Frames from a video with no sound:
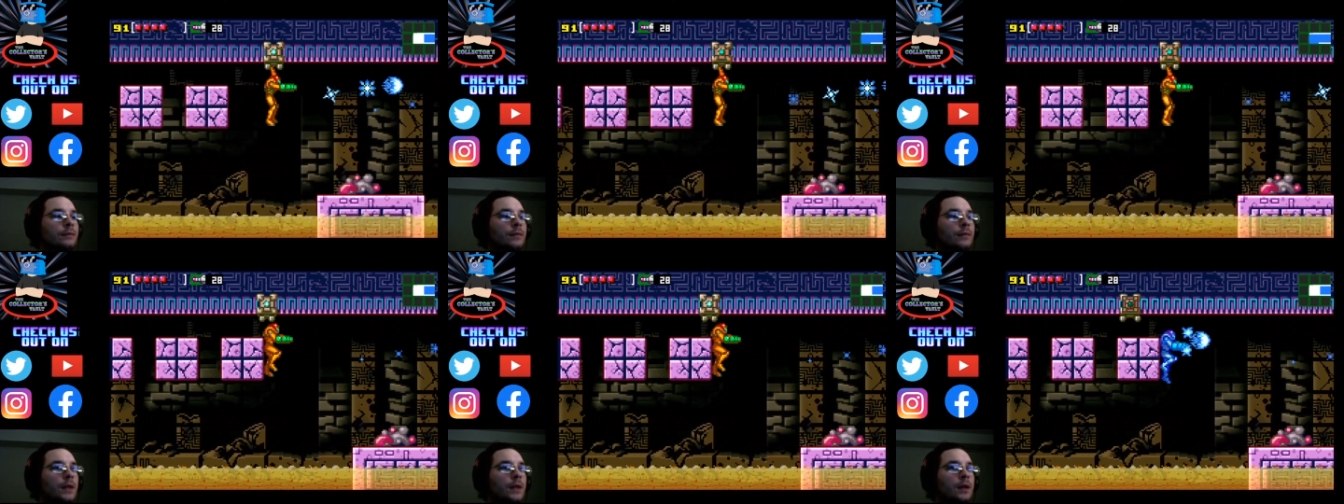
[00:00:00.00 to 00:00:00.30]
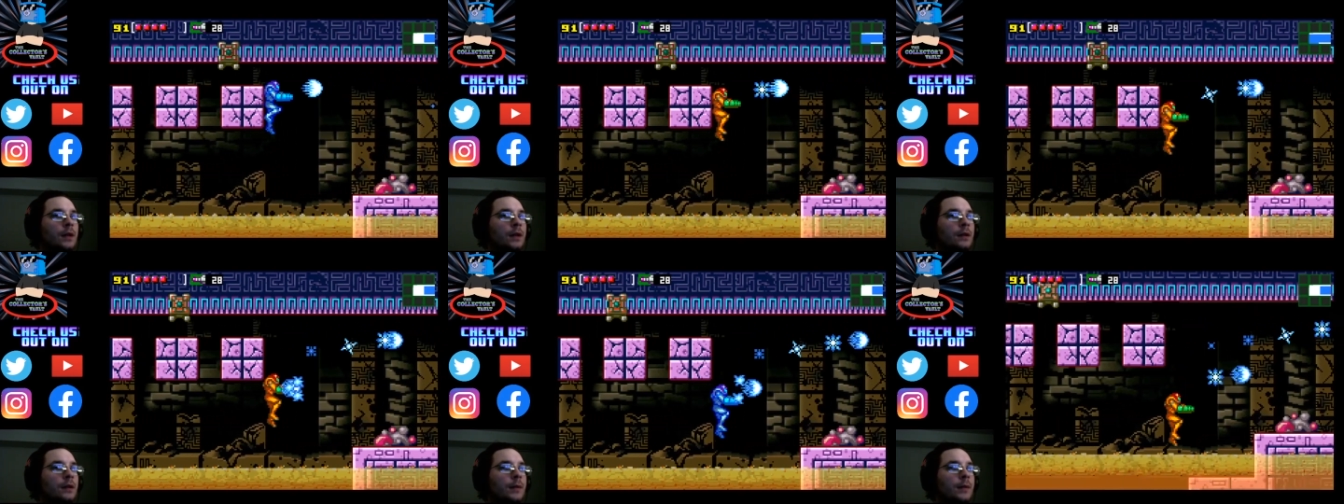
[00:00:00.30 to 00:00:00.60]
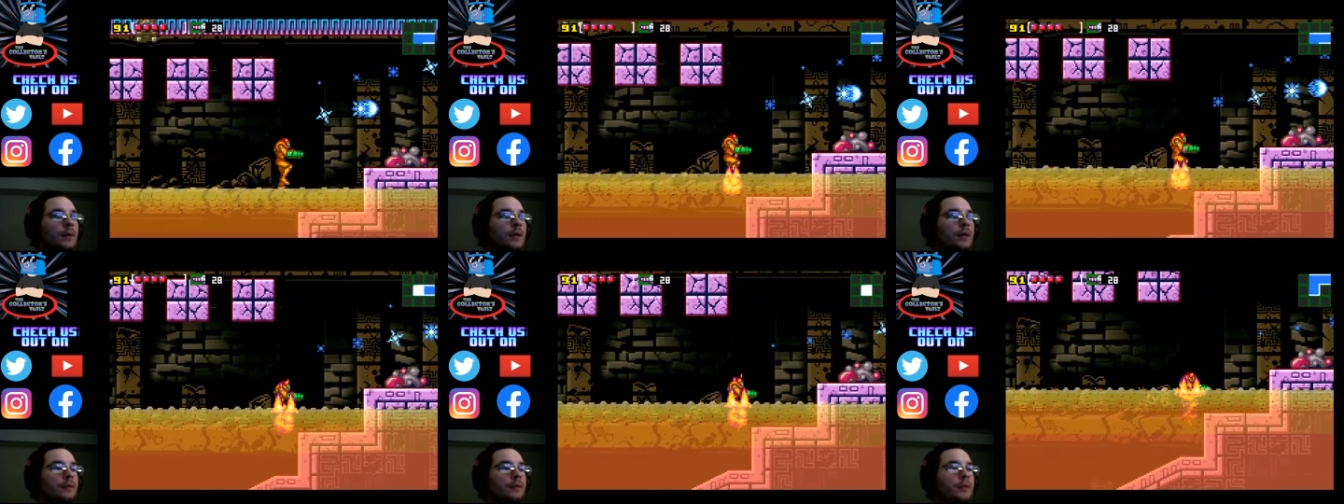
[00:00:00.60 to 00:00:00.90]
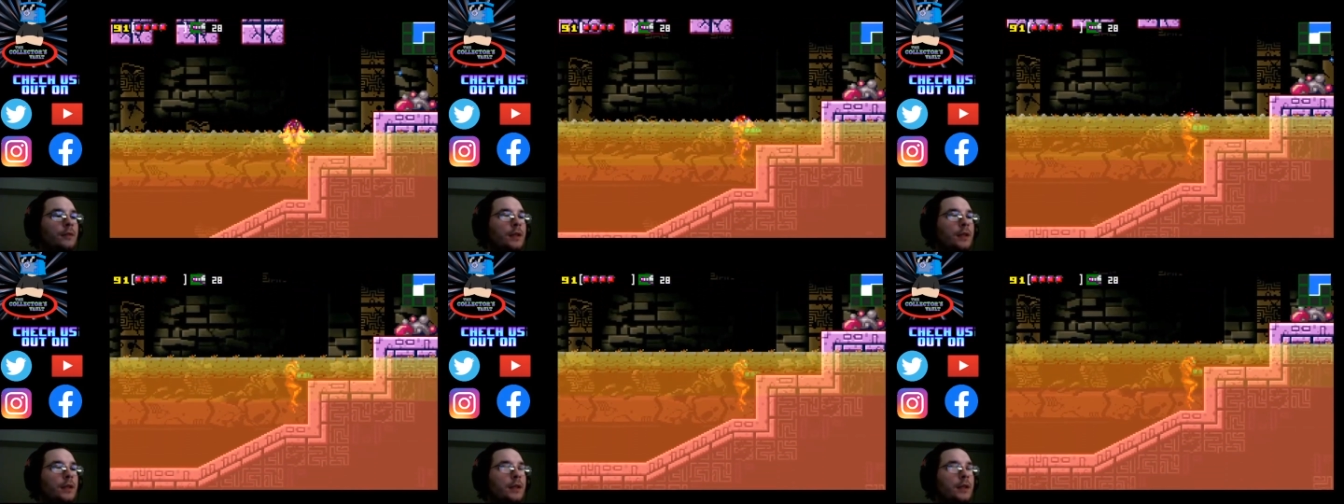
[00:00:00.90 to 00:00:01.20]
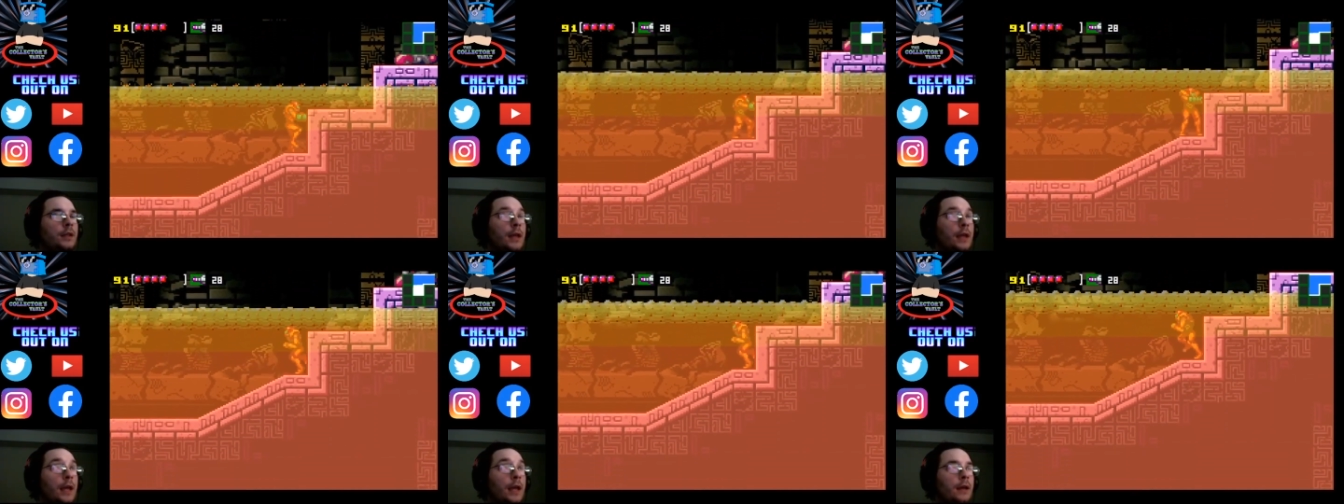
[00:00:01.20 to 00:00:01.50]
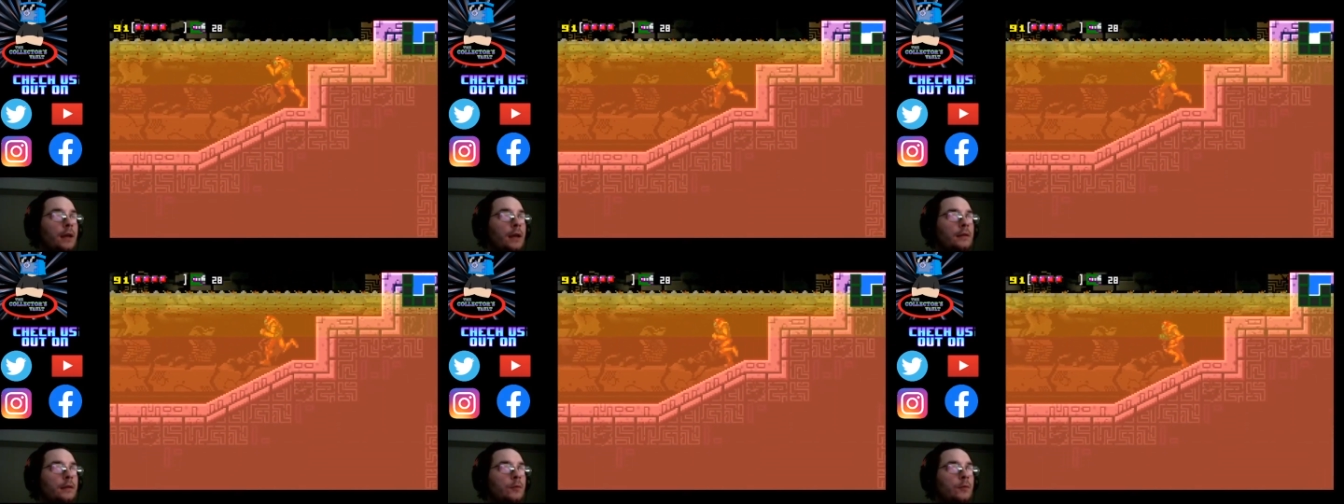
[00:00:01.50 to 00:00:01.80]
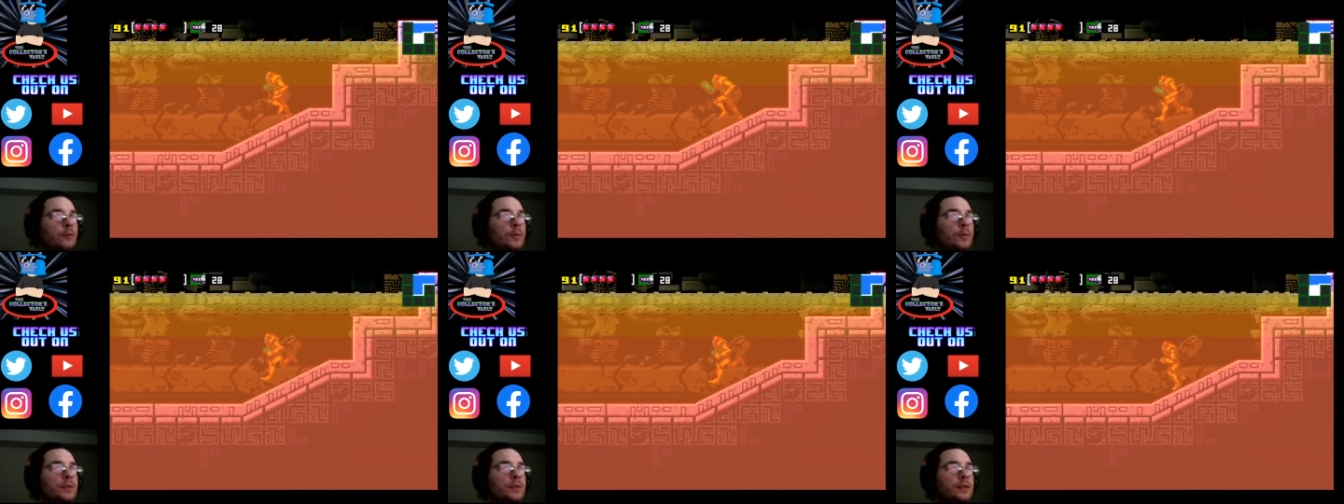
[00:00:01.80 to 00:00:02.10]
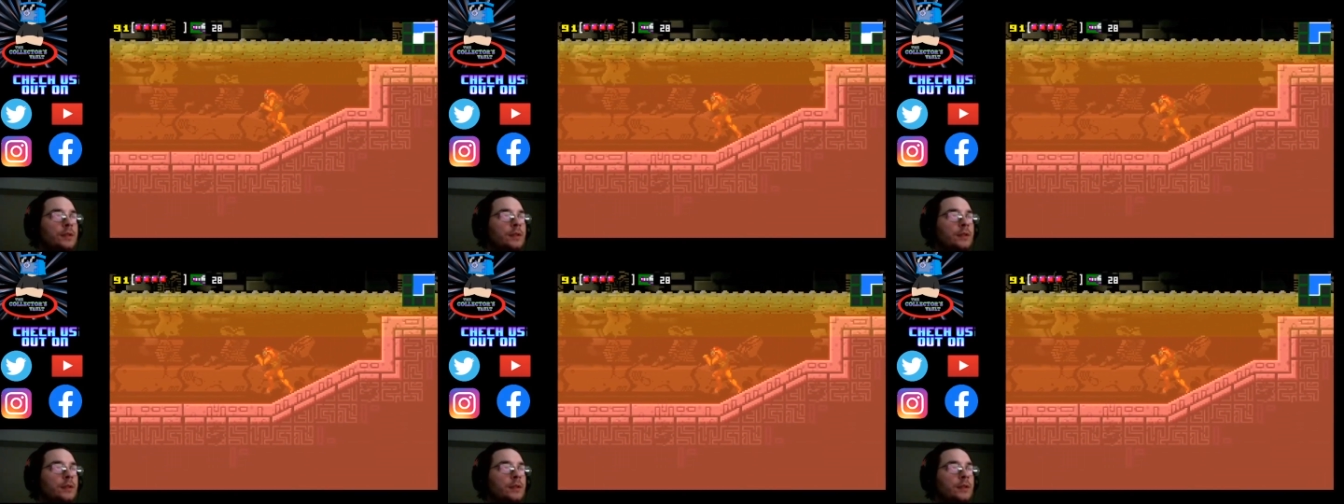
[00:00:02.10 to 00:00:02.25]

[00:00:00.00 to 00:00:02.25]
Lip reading: I don't think. Whoops.